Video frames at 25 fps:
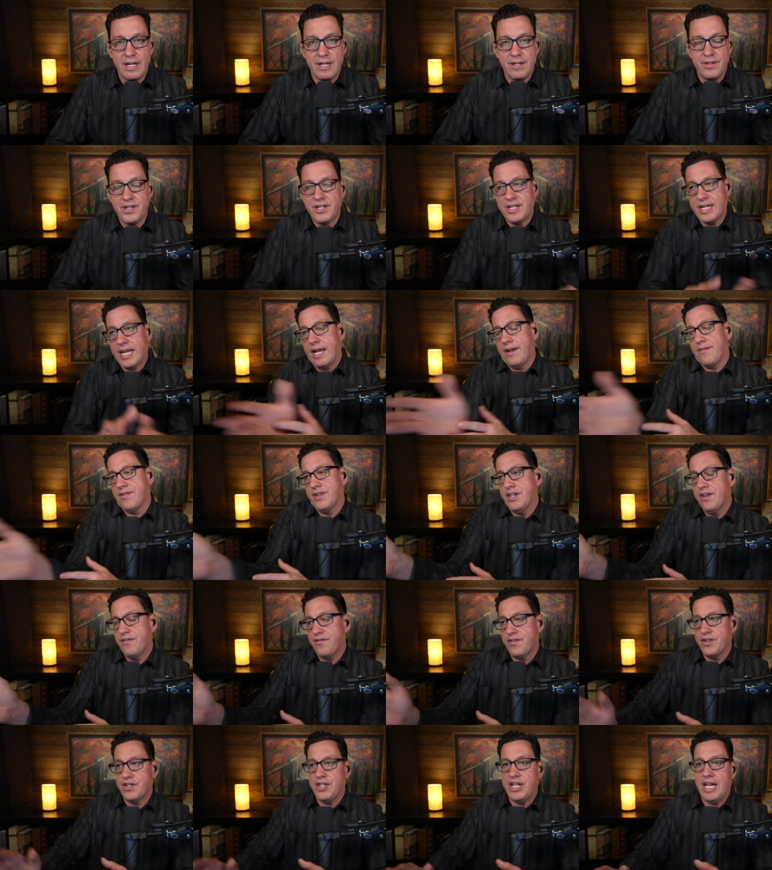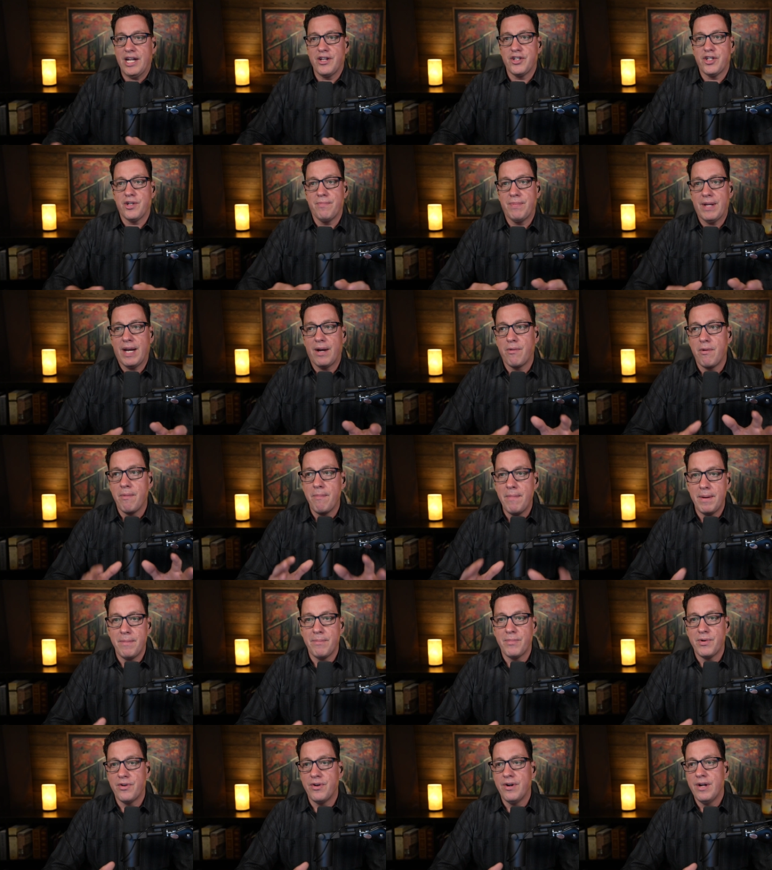This is kind of a different tangent, but I
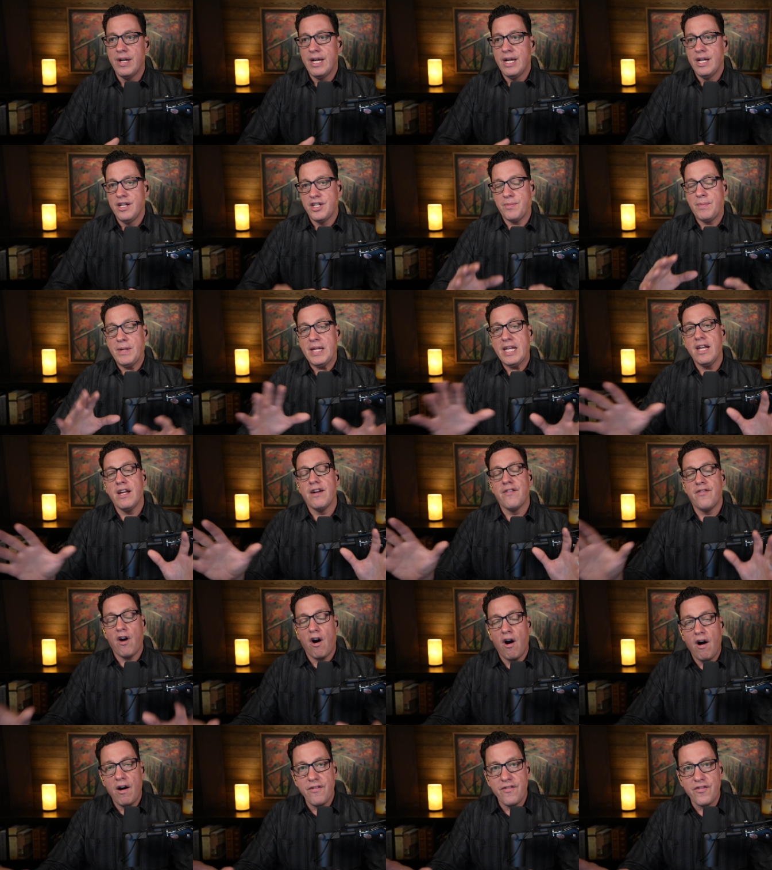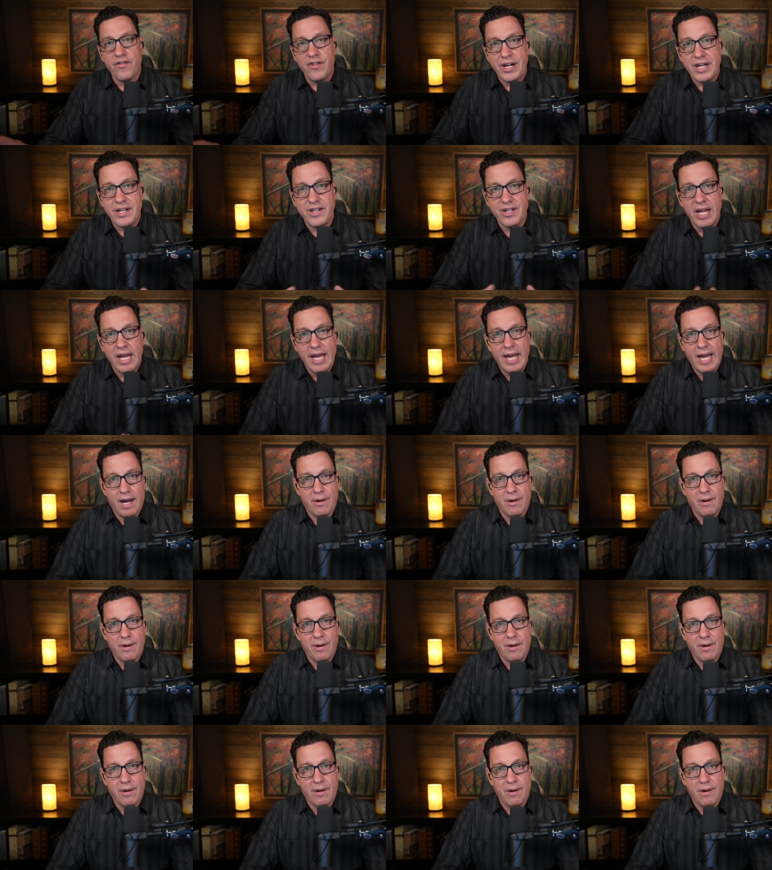remember speaking of offerings.